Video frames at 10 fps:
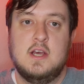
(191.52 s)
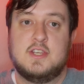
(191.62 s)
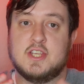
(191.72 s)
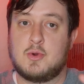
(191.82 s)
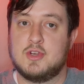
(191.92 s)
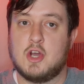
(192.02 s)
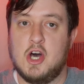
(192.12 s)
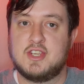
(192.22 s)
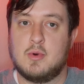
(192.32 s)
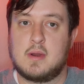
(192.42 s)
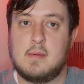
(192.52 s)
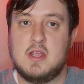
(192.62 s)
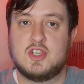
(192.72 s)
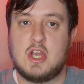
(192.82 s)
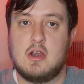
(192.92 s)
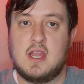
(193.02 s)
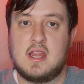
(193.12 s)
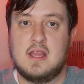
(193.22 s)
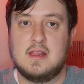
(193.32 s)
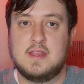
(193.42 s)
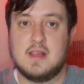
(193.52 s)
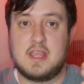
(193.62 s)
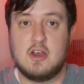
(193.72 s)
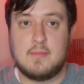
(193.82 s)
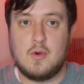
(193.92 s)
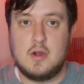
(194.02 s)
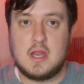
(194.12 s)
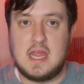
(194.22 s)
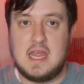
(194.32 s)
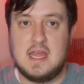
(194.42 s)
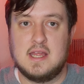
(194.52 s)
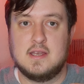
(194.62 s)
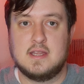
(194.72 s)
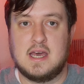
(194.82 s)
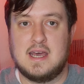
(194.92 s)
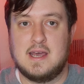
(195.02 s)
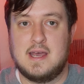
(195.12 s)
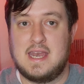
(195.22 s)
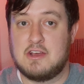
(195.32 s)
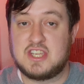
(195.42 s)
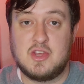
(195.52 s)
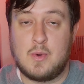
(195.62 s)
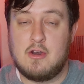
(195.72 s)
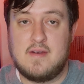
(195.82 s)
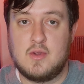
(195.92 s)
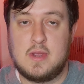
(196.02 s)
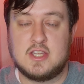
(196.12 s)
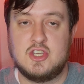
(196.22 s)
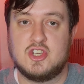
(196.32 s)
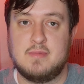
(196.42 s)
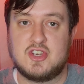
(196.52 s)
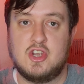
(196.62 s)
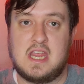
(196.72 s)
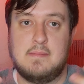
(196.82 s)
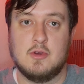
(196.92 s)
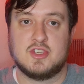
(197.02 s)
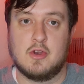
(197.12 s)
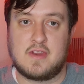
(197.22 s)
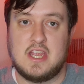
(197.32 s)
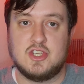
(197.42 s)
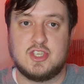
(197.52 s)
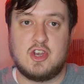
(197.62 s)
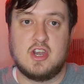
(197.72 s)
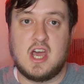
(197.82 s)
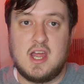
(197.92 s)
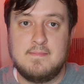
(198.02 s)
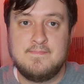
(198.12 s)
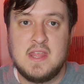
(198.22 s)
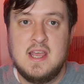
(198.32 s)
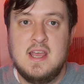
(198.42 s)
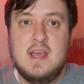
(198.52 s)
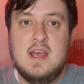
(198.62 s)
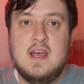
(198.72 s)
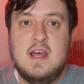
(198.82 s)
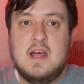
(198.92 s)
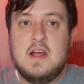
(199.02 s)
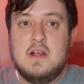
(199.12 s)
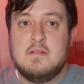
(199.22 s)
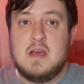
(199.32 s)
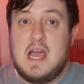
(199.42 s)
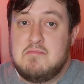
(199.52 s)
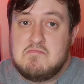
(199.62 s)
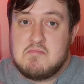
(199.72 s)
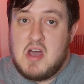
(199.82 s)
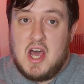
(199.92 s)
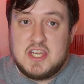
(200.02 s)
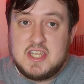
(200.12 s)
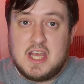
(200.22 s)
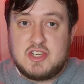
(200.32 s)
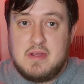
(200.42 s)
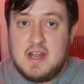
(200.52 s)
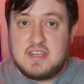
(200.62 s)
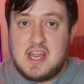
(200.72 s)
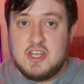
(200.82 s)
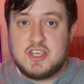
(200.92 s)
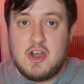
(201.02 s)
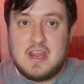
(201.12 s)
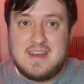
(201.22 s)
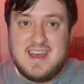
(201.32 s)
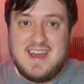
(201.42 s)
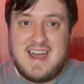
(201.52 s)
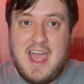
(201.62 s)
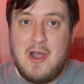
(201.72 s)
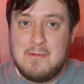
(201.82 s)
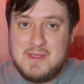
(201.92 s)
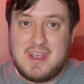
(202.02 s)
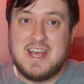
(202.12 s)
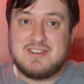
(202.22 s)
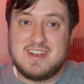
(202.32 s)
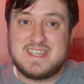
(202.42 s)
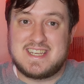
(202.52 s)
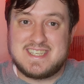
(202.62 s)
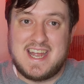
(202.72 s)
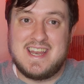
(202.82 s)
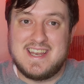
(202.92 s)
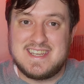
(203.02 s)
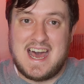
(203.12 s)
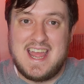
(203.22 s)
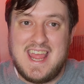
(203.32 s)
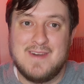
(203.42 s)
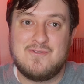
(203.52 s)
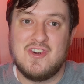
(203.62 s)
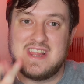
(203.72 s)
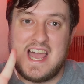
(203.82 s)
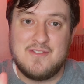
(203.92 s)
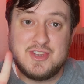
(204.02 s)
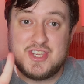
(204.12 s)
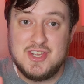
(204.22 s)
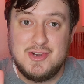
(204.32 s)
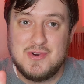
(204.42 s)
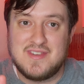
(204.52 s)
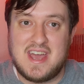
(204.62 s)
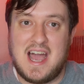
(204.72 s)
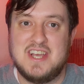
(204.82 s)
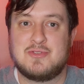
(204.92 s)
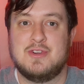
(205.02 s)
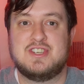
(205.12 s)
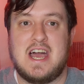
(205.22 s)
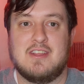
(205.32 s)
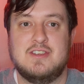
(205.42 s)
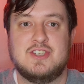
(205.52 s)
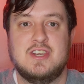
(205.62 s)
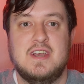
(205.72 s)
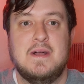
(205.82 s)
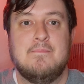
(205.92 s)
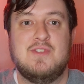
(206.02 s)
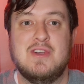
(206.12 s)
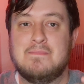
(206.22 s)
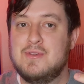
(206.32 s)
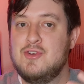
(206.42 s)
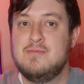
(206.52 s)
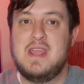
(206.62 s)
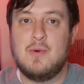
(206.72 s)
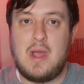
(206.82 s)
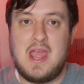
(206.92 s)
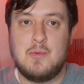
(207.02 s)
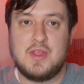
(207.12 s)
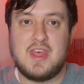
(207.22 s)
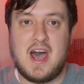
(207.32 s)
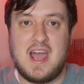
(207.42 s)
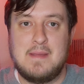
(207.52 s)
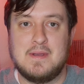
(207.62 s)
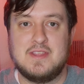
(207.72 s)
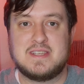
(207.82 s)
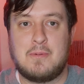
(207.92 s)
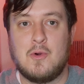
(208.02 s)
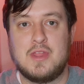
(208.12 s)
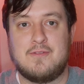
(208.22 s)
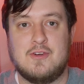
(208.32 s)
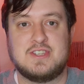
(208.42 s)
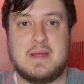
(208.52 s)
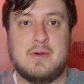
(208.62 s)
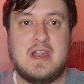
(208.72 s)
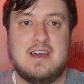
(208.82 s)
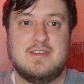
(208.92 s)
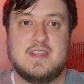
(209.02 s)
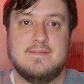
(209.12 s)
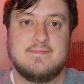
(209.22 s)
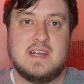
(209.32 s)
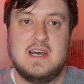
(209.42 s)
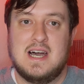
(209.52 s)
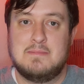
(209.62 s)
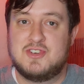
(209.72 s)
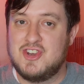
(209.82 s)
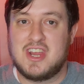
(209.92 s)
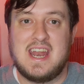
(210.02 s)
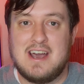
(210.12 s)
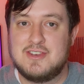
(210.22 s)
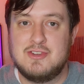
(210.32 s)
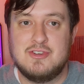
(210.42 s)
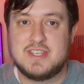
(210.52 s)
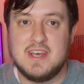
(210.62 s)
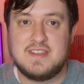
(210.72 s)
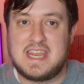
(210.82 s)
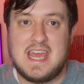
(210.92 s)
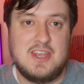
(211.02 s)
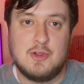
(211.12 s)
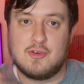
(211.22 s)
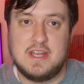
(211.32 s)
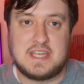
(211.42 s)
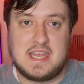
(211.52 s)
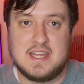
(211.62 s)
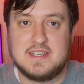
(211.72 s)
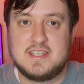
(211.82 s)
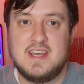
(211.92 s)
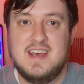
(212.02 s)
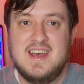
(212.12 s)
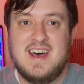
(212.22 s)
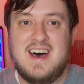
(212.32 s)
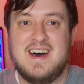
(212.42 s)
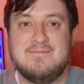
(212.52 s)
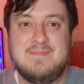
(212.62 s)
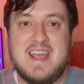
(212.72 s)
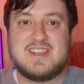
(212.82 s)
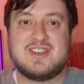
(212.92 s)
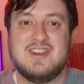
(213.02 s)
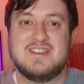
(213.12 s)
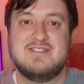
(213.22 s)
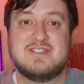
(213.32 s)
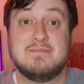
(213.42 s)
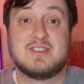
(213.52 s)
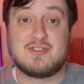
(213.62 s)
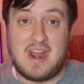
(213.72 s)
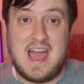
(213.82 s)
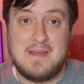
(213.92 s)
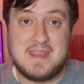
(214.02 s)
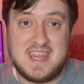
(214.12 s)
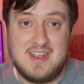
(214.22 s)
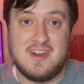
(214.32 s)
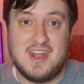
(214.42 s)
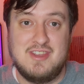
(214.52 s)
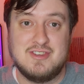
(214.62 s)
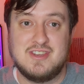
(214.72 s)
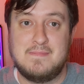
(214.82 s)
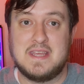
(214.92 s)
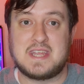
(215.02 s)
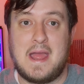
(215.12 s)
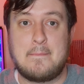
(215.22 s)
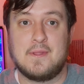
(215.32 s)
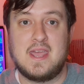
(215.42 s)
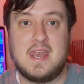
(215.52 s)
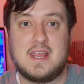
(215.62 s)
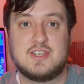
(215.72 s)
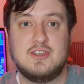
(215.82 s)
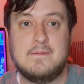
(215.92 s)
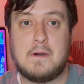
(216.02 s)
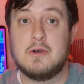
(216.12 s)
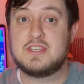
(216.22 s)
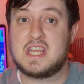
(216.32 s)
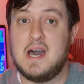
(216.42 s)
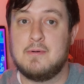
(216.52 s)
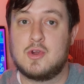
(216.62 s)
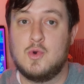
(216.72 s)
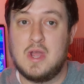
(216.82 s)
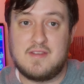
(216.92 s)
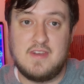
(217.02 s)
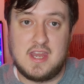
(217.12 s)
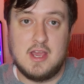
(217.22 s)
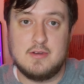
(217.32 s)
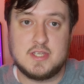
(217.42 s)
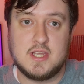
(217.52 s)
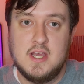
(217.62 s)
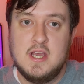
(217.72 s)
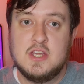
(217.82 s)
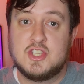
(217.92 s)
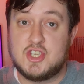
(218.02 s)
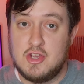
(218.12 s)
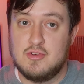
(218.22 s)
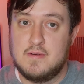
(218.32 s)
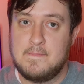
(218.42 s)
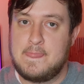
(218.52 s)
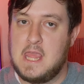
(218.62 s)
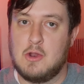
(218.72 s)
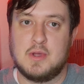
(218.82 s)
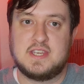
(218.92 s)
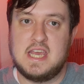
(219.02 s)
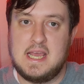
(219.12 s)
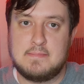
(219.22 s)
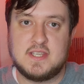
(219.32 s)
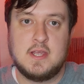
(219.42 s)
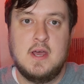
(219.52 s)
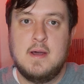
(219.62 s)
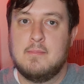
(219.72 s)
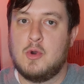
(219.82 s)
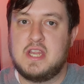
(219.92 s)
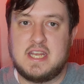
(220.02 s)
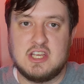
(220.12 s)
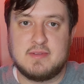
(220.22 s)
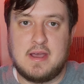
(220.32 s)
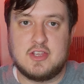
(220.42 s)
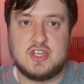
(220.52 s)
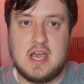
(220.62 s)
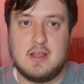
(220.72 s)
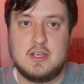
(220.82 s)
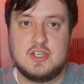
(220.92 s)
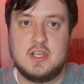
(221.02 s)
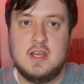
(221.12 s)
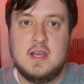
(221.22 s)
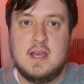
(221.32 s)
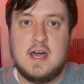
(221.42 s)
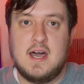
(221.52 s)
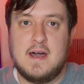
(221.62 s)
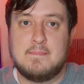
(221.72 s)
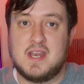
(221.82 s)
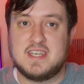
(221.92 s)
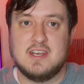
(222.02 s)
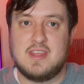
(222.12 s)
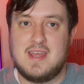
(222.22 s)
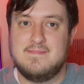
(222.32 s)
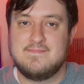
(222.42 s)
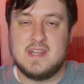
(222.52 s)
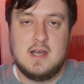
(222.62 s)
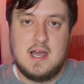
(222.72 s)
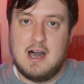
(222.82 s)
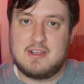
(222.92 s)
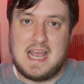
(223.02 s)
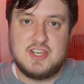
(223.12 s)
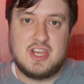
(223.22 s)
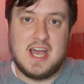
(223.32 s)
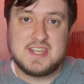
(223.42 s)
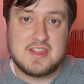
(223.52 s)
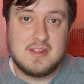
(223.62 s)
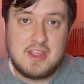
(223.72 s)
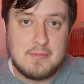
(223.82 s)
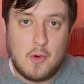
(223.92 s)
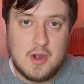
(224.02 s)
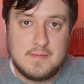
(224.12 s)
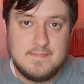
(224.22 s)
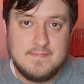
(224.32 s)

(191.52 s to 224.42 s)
Discords also are going to be sharing the leaderboard and uh, announcing the winner every week, so you should make sure you keep those notifications turned on. And honestly, that should be enough to get you started. Uh, I hope you guys are as excited as I am for level 2 of the High Score Challenge. You blew me away with the hype and the support the first time around. I'm sure you're going to outdo yourselves again, you crazy kids. Uh, make sure to subscribe here on YouTube because I am planning to post a couple quick videos soon, you know, with tips, more details about the challenge. Uh, but until then, I'll catch you guys on the leaderboard.